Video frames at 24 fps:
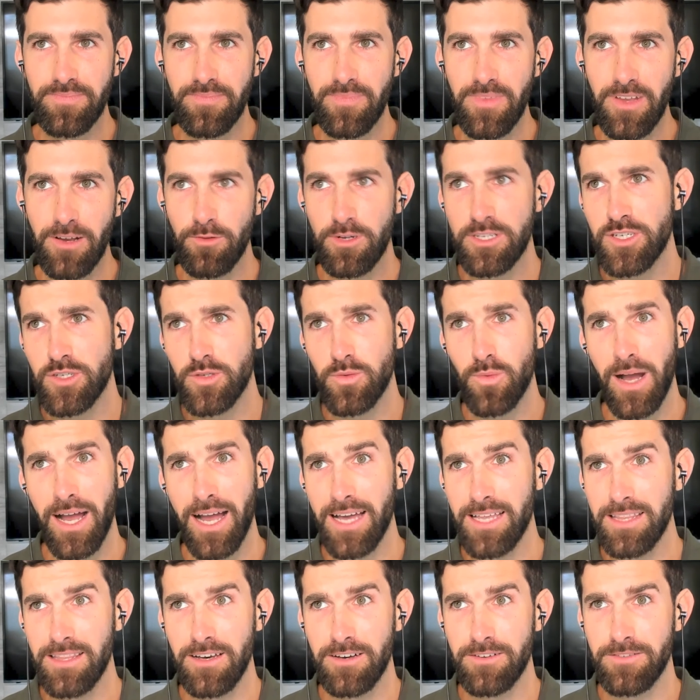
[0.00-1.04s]
which is
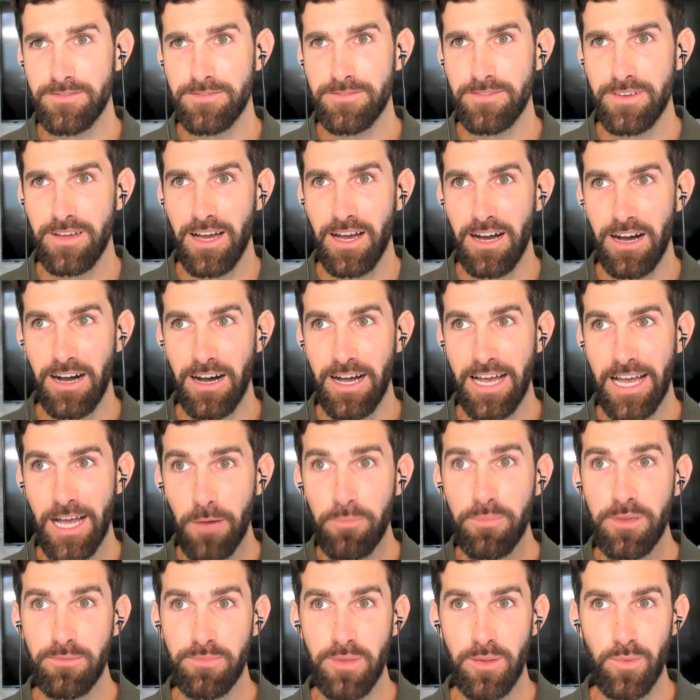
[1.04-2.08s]
why I love
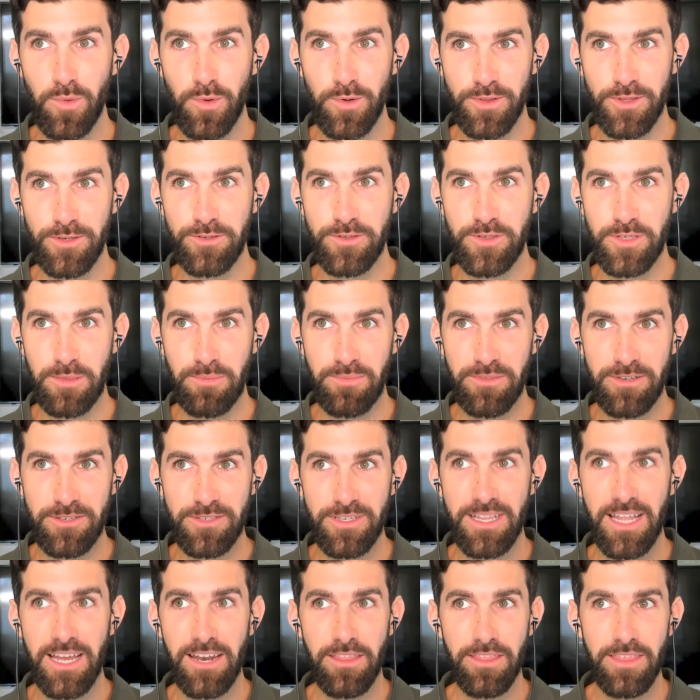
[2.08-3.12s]
helping people with their sleep. There's
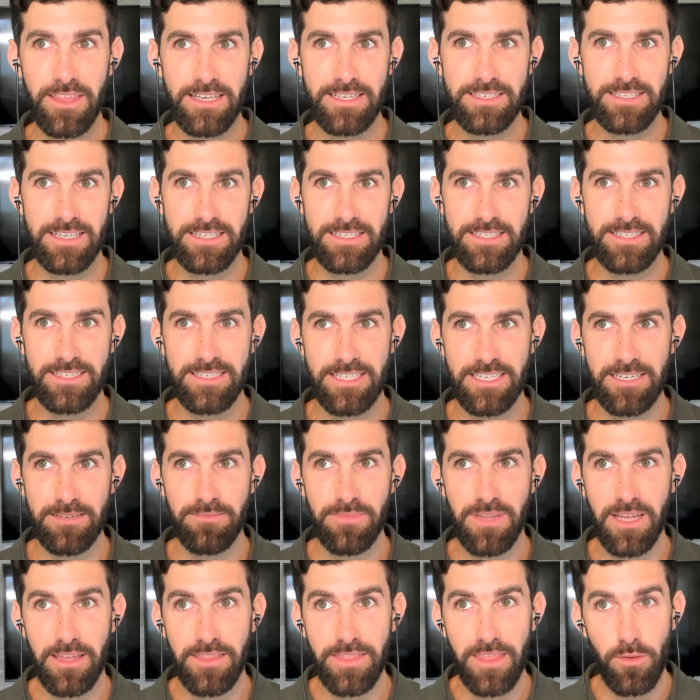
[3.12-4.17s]
a lot of things that
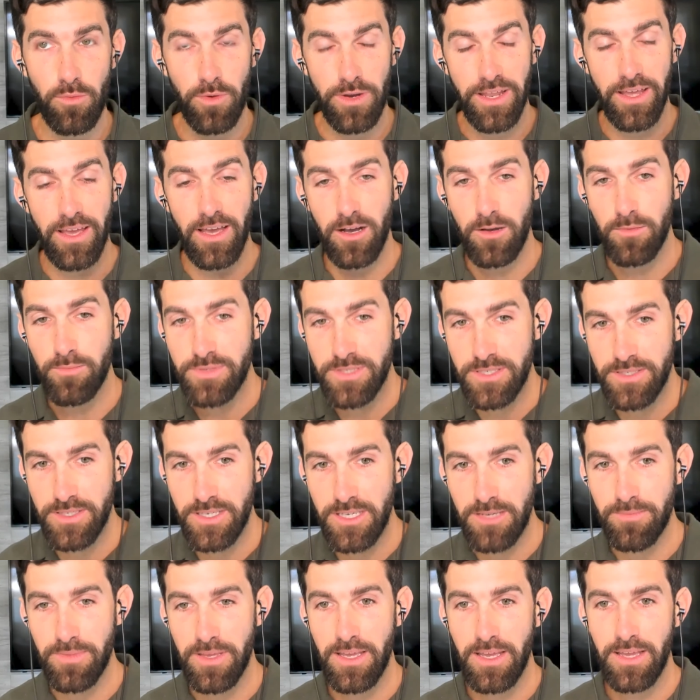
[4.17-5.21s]
seem like they would help
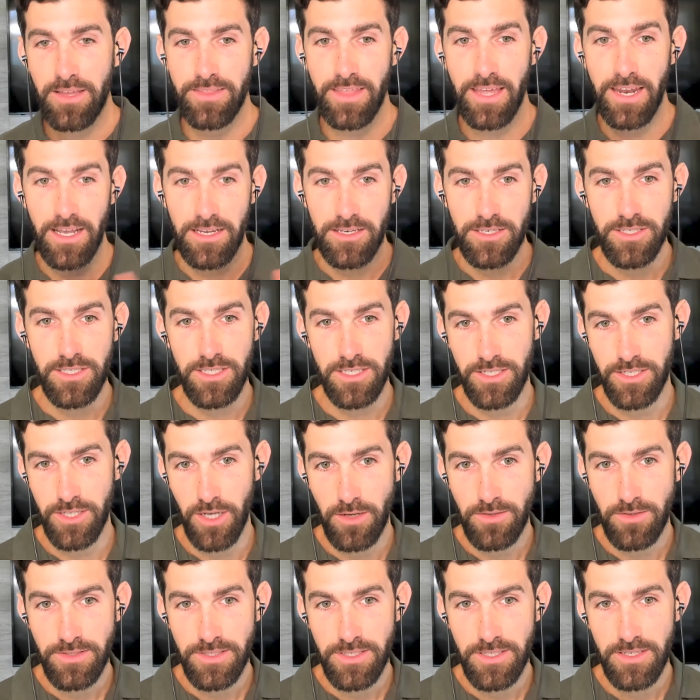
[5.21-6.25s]
sleep that actually
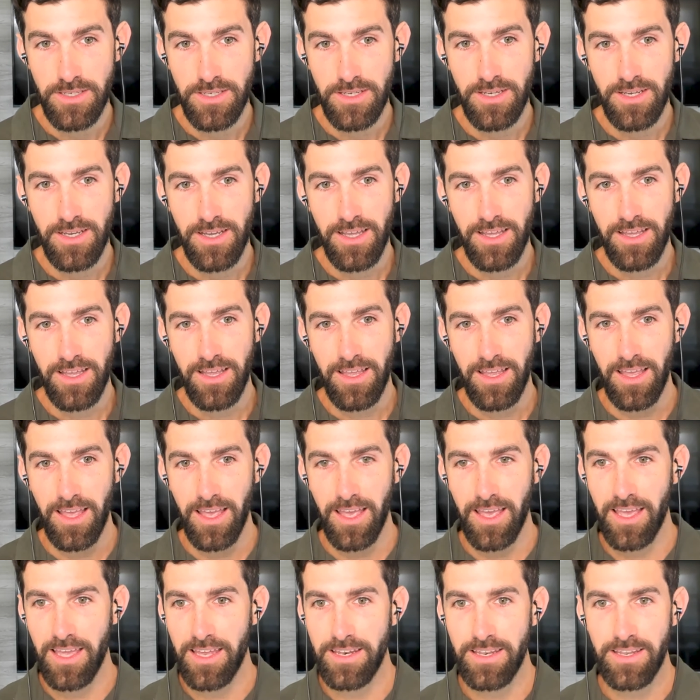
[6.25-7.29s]
don't.
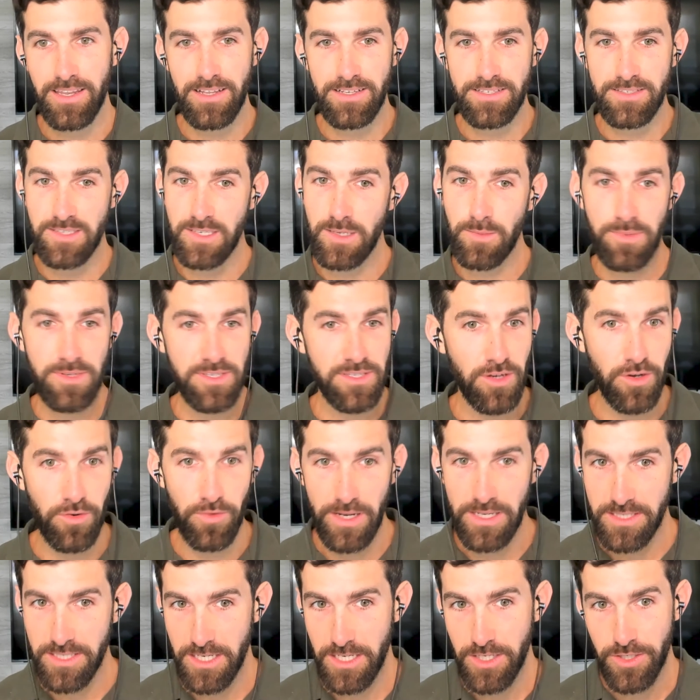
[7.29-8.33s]
And sleep is a
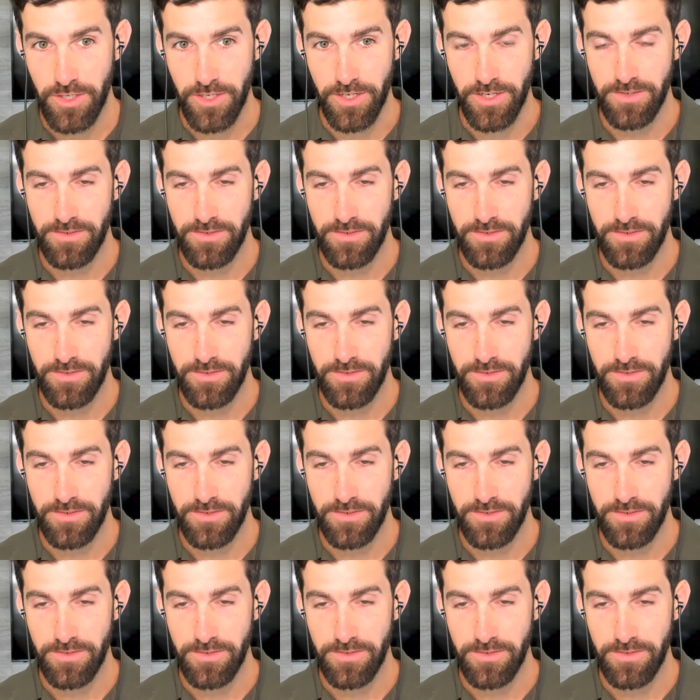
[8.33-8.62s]
great teacher.